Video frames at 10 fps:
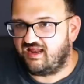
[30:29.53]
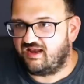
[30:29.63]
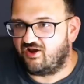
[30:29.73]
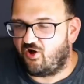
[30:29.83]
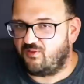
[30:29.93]

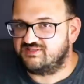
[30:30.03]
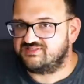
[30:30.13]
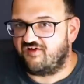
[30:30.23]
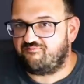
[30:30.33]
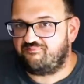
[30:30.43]
then all that's
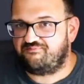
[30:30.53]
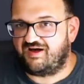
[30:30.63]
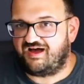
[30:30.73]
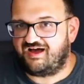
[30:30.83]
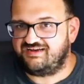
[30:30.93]
left
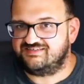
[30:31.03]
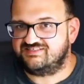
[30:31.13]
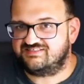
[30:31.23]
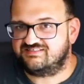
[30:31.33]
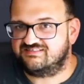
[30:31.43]
behind
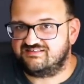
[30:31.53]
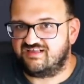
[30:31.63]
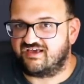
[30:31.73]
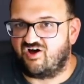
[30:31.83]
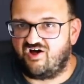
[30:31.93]
is,
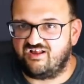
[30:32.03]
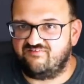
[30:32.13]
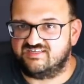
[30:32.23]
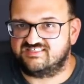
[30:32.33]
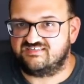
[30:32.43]
like, all
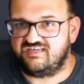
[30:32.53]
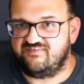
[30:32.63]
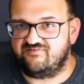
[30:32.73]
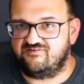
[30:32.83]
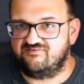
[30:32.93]
of us
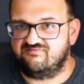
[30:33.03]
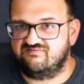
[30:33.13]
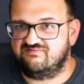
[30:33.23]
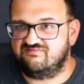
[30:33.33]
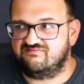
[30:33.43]
evil
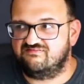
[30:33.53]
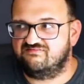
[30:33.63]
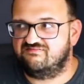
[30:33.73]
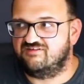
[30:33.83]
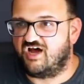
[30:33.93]

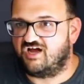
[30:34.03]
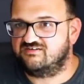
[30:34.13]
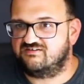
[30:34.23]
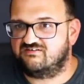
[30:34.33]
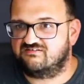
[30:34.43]

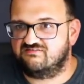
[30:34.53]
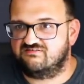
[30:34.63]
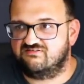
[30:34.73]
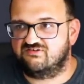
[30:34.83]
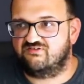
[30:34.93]

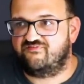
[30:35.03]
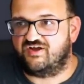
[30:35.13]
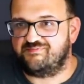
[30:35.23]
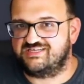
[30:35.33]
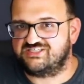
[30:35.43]

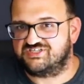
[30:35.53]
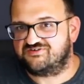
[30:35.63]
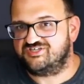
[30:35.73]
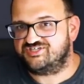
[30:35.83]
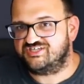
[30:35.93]
non-fundamentalist
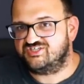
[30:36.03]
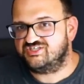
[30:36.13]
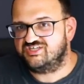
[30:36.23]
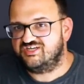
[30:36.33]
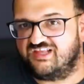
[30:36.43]

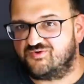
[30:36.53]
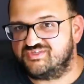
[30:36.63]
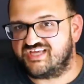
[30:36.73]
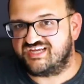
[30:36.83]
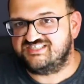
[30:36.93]
Christians. I think there
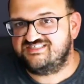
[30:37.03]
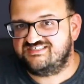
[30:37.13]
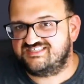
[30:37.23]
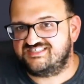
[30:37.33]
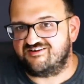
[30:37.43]
was, like, a
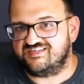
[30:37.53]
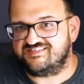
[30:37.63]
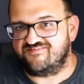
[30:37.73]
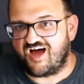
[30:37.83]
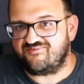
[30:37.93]
series
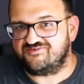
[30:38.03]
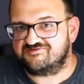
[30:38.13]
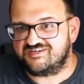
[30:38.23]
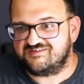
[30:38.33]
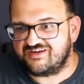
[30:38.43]
of
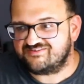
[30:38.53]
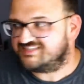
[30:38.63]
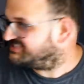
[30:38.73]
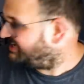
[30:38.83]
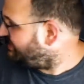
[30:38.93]
novels written about
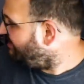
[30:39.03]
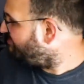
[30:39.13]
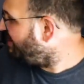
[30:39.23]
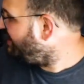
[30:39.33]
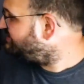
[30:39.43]
this, like Left
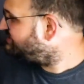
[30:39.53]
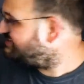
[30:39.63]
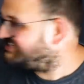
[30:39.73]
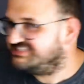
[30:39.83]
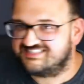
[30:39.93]
Behind
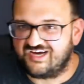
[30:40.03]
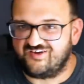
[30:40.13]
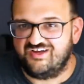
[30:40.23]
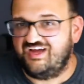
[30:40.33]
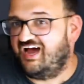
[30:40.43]
series
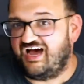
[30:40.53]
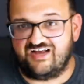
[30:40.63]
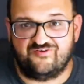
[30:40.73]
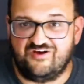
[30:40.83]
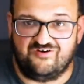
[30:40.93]
stuff. I
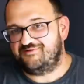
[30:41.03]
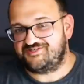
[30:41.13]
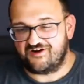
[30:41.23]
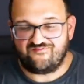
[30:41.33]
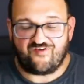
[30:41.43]
don't know. But
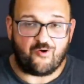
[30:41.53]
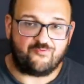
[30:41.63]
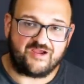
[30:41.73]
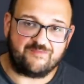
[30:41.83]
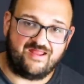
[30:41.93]
Jerry
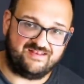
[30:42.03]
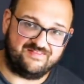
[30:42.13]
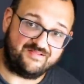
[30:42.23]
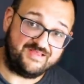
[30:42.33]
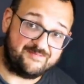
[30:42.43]
Falwell recommended in
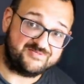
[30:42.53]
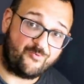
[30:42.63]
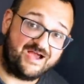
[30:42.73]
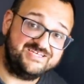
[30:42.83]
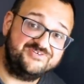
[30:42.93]
the lead up to
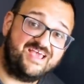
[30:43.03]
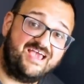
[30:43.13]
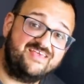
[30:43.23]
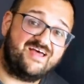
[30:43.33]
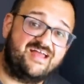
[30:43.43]

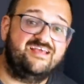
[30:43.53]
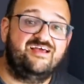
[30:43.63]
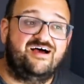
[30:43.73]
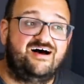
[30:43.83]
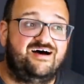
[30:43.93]
Y2K
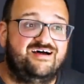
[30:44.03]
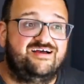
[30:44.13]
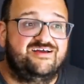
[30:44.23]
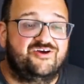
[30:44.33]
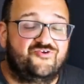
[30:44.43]
that
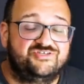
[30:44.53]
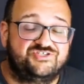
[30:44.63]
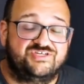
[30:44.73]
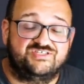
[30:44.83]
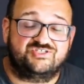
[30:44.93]

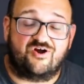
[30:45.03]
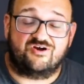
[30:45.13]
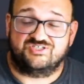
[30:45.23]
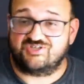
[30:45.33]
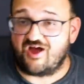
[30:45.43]
Christians
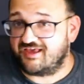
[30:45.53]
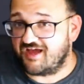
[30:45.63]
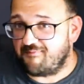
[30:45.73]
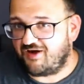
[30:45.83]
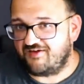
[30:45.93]
start stocking
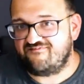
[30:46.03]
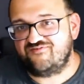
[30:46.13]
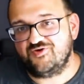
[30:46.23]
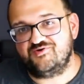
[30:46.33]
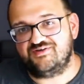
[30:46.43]
up on
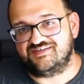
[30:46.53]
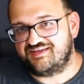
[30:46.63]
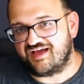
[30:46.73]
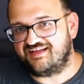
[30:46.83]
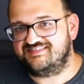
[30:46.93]
food
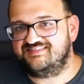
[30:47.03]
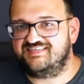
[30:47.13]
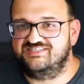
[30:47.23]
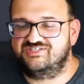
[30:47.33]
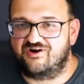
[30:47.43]
and guns
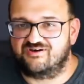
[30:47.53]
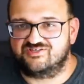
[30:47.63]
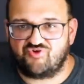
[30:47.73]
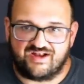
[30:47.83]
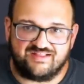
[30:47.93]
and
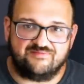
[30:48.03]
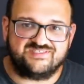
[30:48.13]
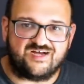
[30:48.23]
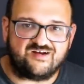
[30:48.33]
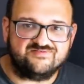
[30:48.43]
start training
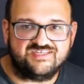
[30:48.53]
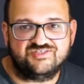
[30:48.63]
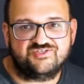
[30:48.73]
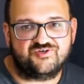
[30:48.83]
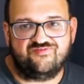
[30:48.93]
themselves
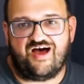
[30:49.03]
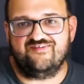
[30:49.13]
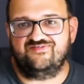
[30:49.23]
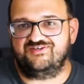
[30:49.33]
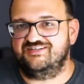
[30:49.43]
in
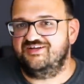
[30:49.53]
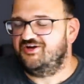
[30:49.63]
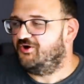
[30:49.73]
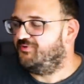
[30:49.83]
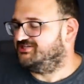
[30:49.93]
survival,
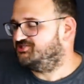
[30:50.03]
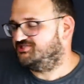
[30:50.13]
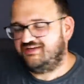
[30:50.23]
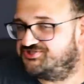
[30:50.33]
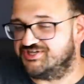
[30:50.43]

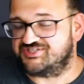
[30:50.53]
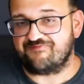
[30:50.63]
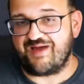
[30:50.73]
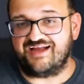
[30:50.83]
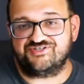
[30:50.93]
which just
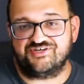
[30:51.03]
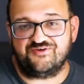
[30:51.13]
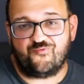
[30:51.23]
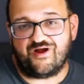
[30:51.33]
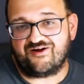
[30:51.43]

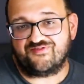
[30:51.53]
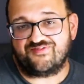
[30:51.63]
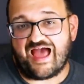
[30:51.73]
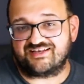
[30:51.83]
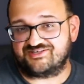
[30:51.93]
imagine where
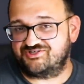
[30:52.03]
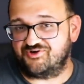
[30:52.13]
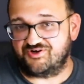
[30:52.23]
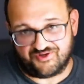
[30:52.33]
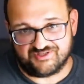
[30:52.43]
that
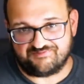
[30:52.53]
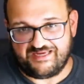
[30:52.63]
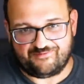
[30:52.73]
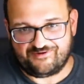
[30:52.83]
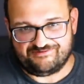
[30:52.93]
took those
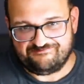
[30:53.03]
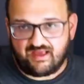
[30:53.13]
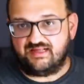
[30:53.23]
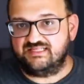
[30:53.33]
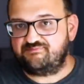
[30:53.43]
people.
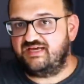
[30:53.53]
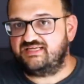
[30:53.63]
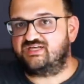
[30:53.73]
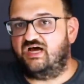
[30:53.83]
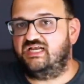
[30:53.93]
yeah, it's
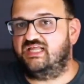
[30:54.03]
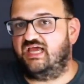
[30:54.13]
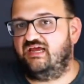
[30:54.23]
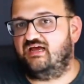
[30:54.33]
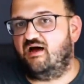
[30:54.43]
based on
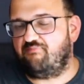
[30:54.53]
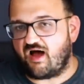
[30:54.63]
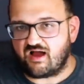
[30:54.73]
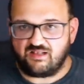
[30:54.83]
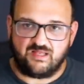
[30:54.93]
a
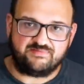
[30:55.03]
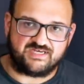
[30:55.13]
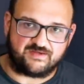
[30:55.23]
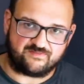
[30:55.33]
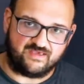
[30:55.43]

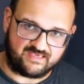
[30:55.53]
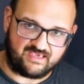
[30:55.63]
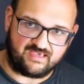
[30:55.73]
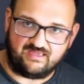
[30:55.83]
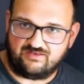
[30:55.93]
apocalyptic
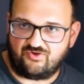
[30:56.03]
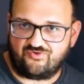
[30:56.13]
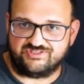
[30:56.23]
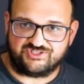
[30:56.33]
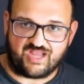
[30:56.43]
thinking in
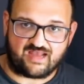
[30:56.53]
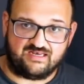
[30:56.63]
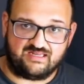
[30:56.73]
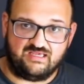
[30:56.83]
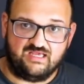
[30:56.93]

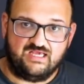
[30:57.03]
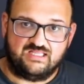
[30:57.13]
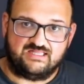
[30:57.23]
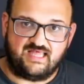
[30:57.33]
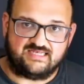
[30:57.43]
Christianity
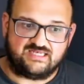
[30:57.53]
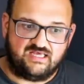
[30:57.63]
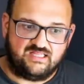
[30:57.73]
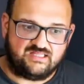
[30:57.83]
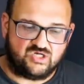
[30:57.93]
that
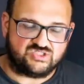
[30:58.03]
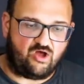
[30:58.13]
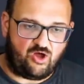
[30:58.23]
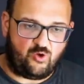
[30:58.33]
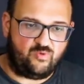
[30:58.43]
there's
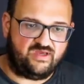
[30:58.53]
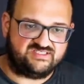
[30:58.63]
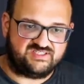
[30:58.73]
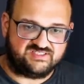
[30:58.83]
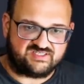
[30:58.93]

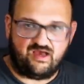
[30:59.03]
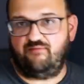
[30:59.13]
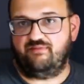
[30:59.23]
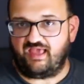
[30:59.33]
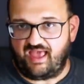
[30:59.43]
always this
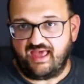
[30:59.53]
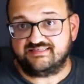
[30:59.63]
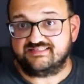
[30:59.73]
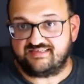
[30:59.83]
coming end